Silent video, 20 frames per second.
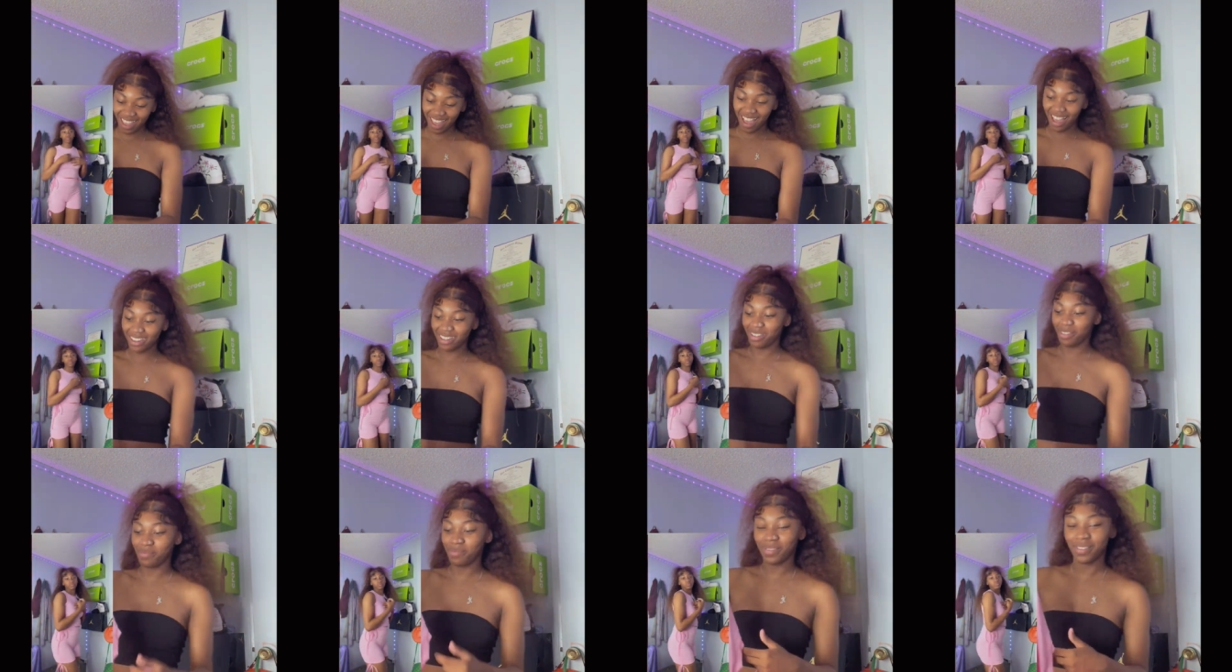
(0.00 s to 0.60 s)
yeah, I
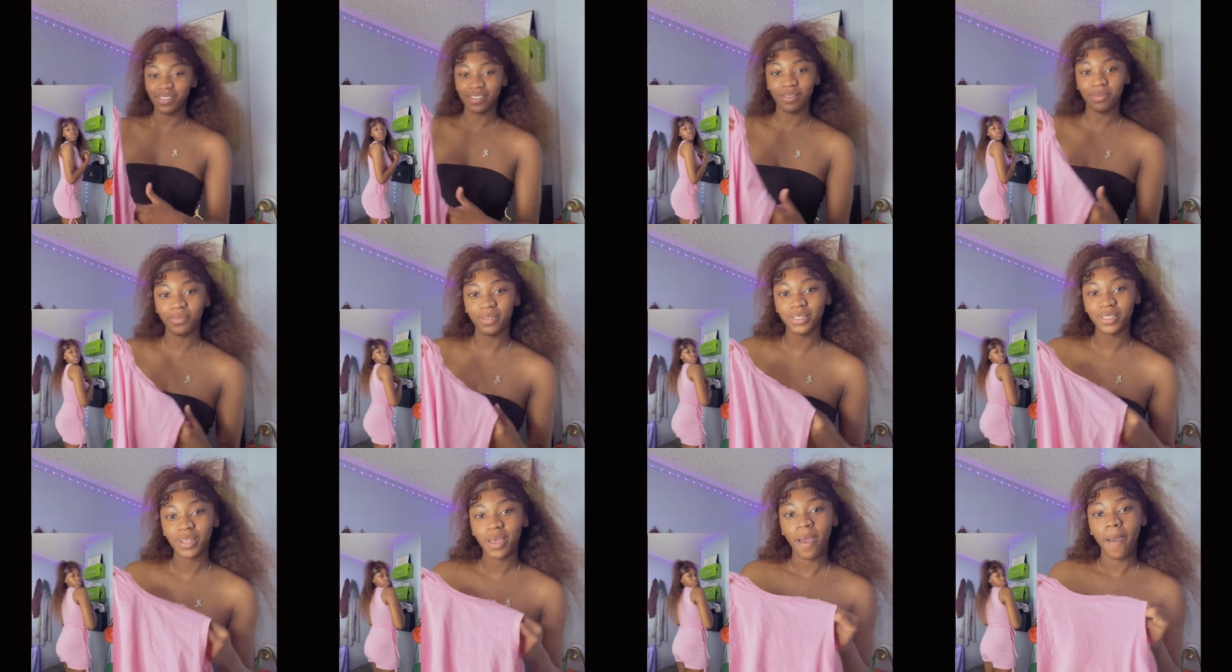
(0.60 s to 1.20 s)
love pink so much.
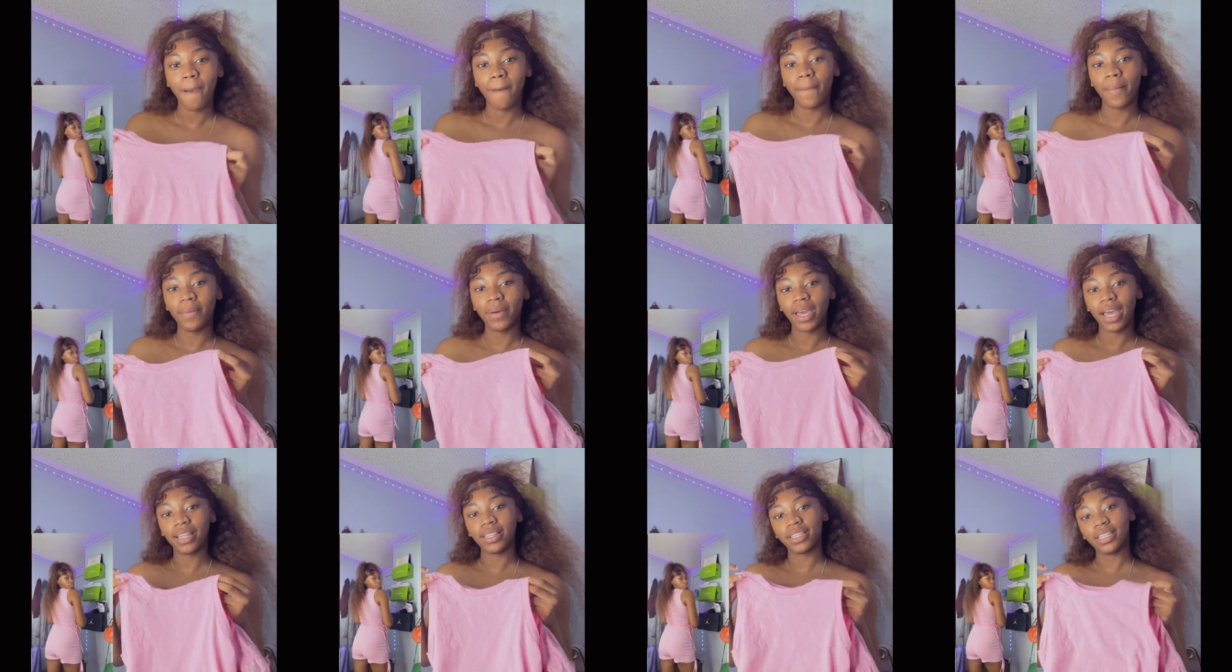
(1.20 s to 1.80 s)
But we
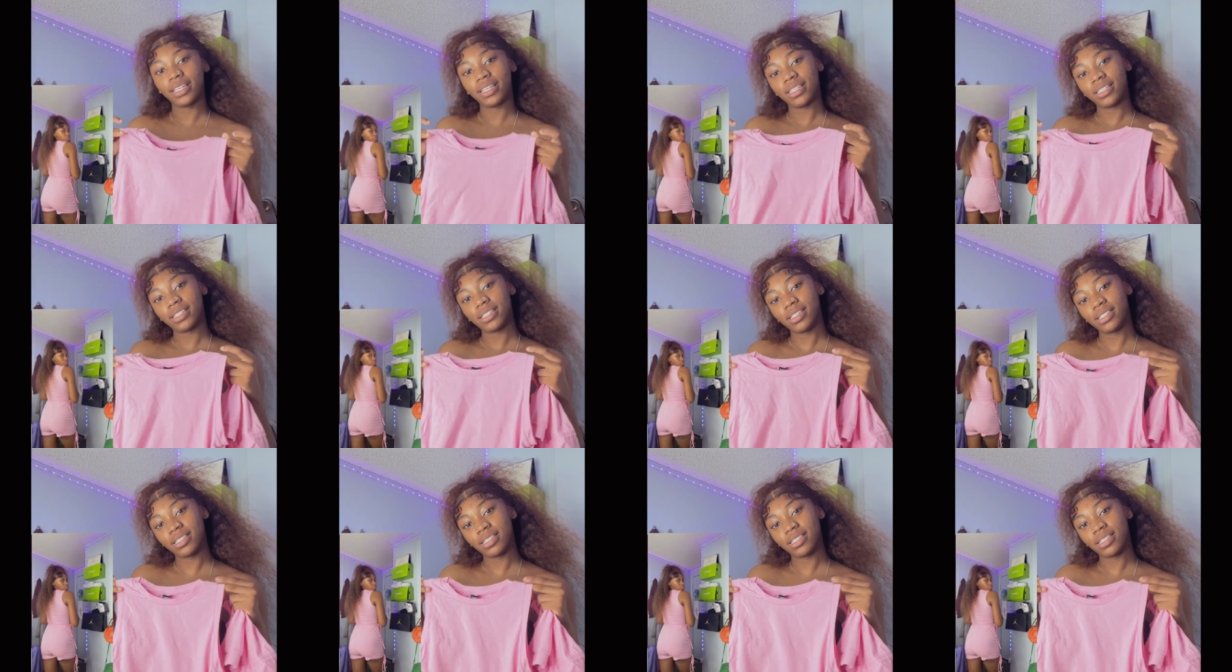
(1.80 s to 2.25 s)
got this.